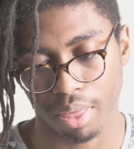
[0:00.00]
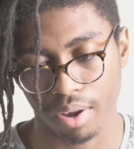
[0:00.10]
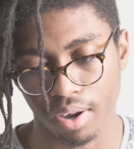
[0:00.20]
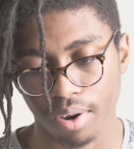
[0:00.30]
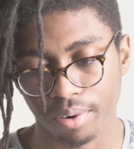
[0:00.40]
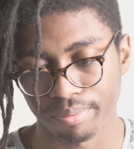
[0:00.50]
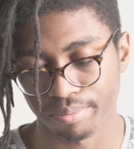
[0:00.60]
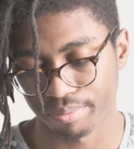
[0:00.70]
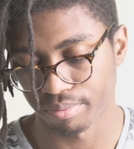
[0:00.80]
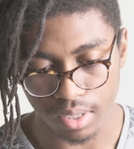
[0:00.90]
you know,
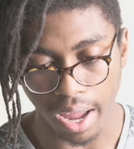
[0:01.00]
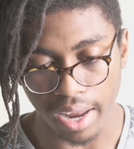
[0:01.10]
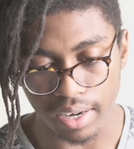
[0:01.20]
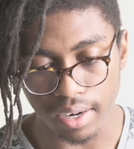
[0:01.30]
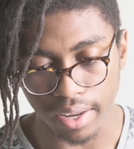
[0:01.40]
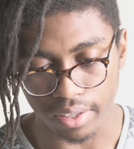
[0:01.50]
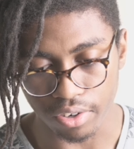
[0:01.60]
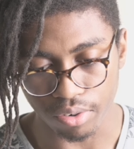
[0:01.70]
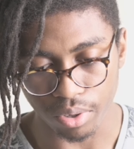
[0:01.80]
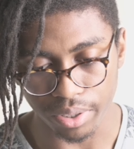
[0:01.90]
I did like
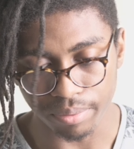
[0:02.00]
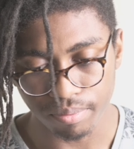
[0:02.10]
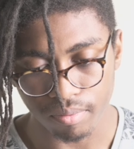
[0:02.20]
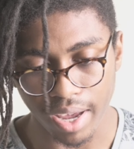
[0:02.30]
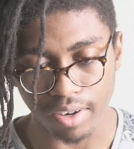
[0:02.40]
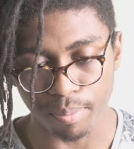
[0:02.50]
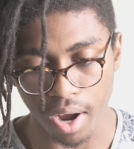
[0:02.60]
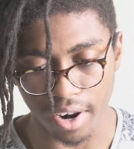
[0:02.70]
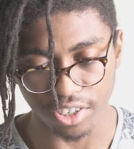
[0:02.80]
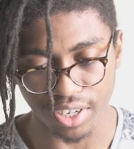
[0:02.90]
this one as a
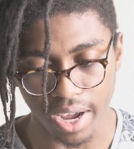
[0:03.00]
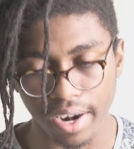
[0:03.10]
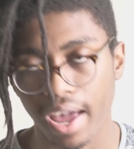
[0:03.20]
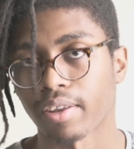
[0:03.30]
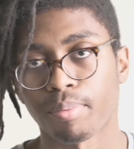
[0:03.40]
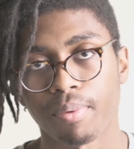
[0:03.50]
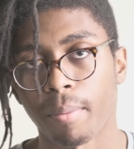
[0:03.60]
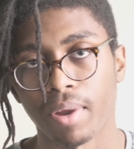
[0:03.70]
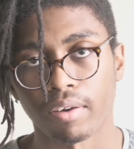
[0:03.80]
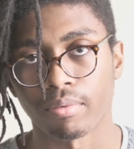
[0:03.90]
product shot. I'm not